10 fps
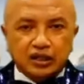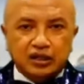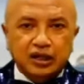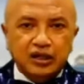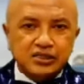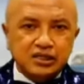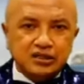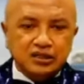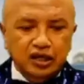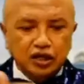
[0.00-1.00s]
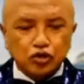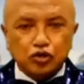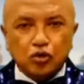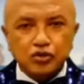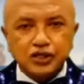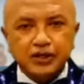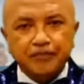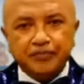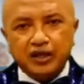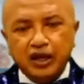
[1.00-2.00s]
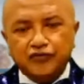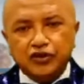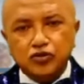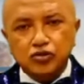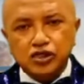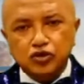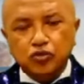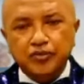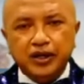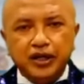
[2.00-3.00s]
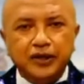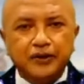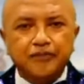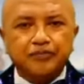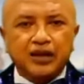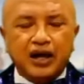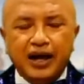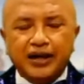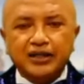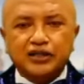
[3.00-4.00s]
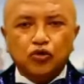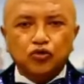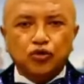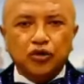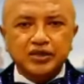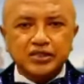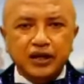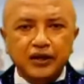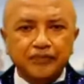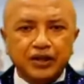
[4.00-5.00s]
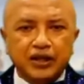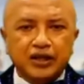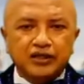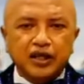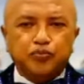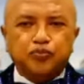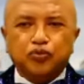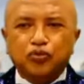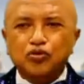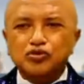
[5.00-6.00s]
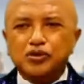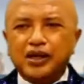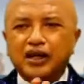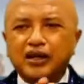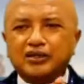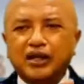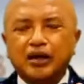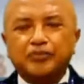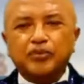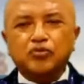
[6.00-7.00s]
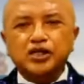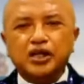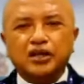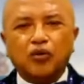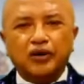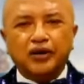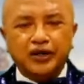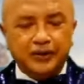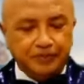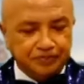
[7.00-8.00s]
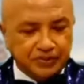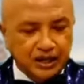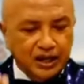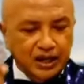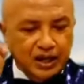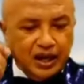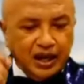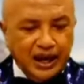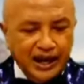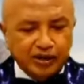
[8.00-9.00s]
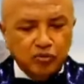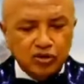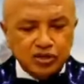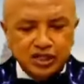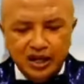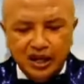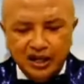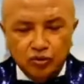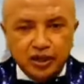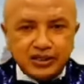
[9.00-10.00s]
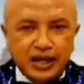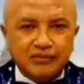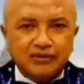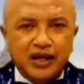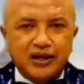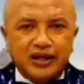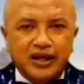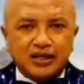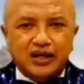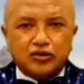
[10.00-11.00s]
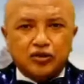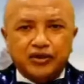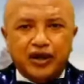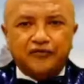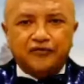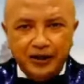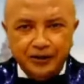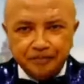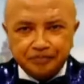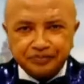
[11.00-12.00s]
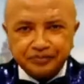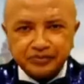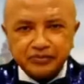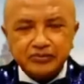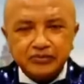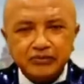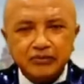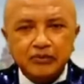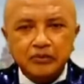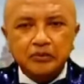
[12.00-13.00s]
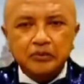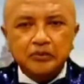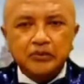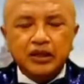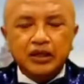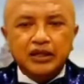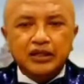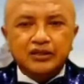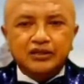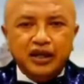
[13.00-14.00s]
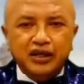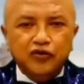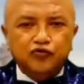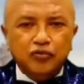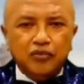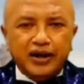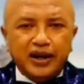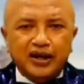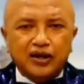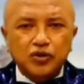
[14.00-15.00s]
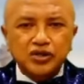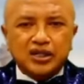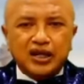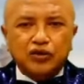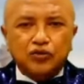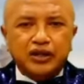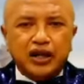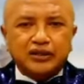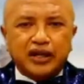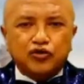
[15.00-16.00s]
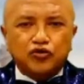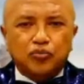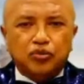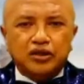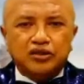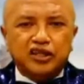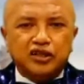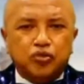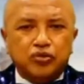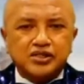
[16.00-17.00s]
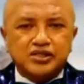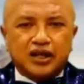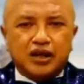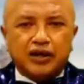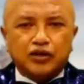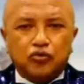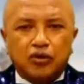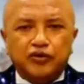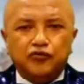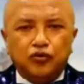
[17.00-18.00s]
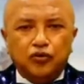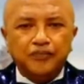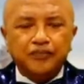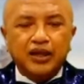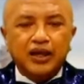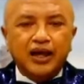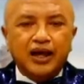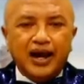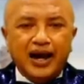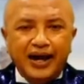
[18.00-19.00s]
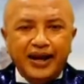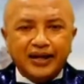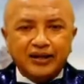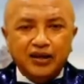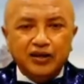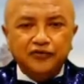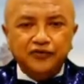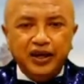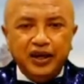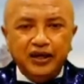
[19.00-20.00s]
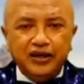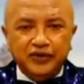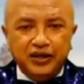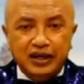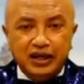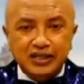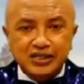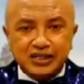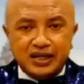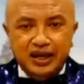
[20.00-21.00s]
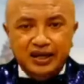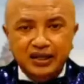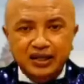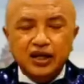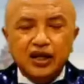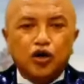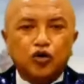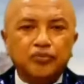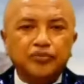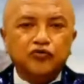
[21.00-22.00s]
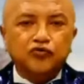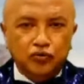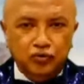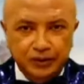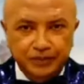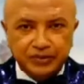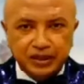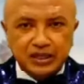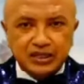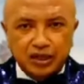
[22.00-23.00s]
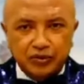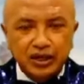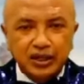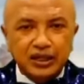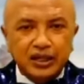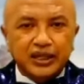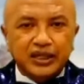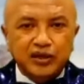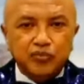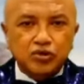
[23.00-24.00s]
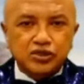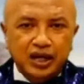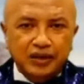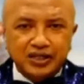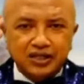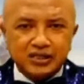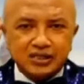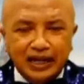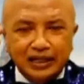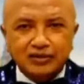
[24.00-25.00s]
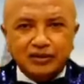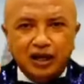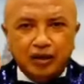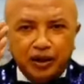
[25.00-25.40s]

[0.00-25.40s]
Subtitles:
so Genesis, Exodus, Numbers, and Deuteronomy are all books that Grandpa Moses has written. Moses then wrote down everything YAHVAH has said. He got up early the next morning and built an altar at the foot of the mountain and set up 12 stone pillars representing the 12 tribes of Israel. So